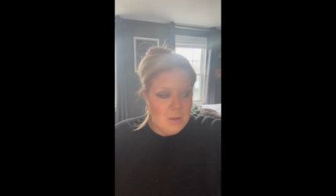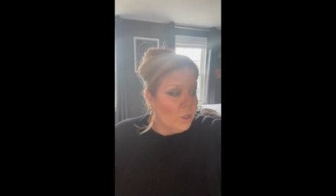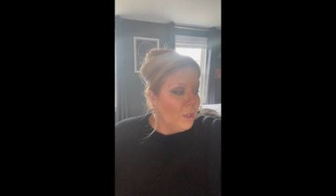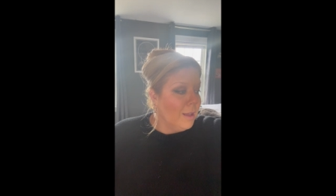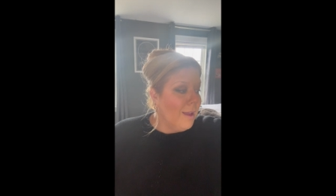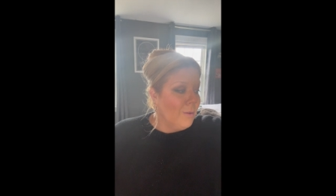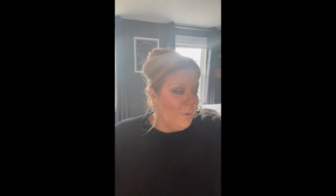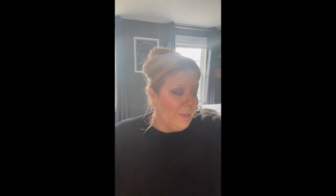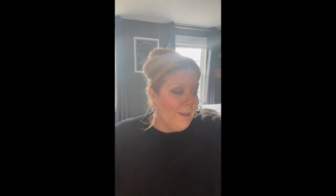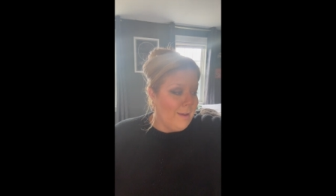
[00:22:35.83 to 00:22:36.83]
Good luck
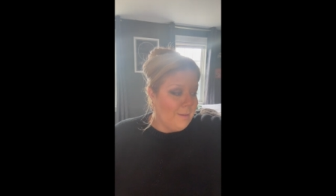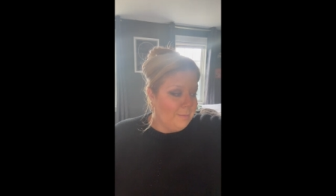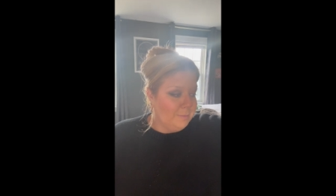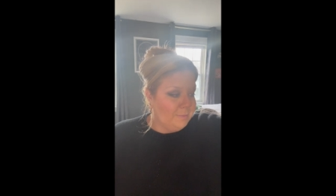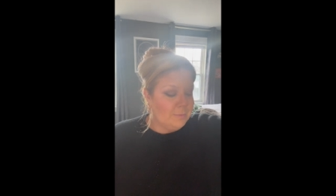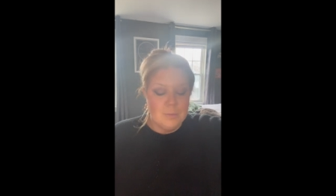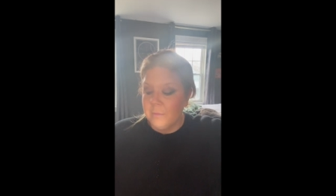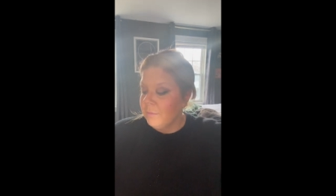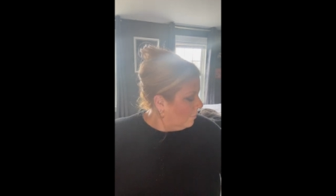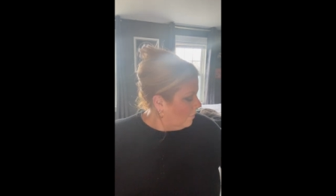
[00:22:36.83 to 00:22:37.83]
with that.
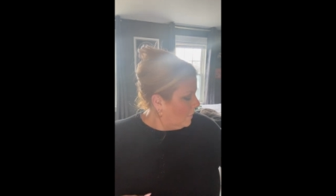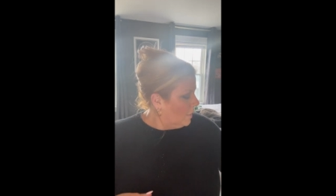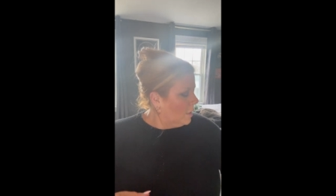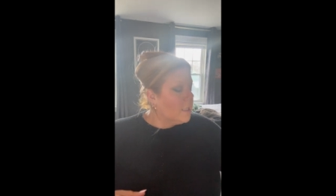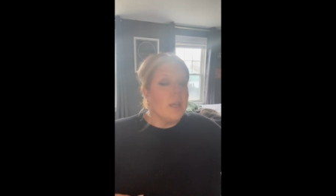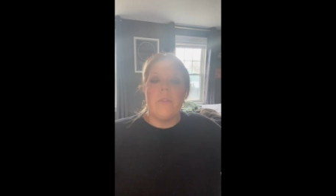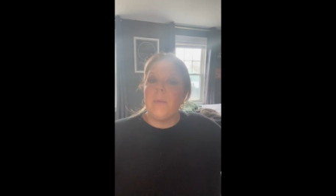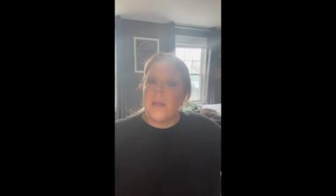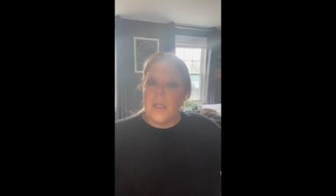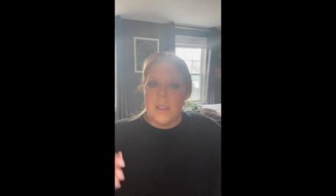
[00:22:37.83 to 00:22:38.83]
Let's give it a
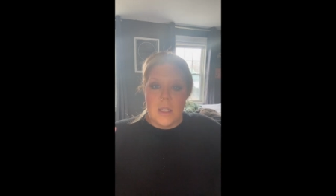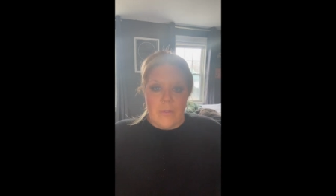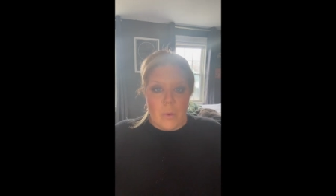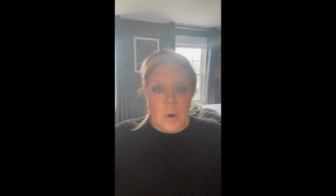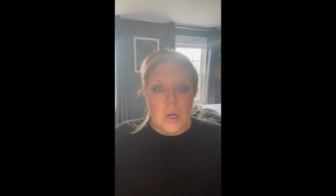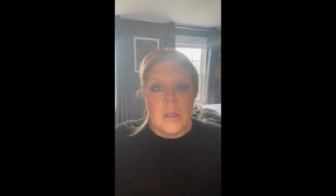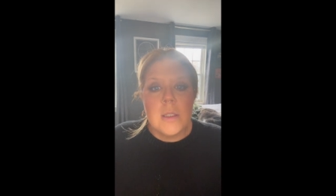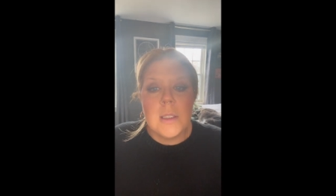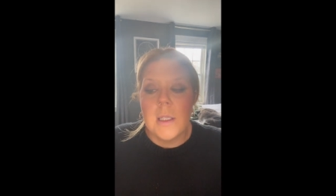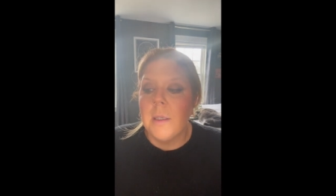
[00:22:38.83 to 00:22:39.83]
minute, see if it
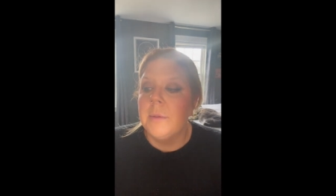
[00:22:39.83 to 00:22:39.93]
works.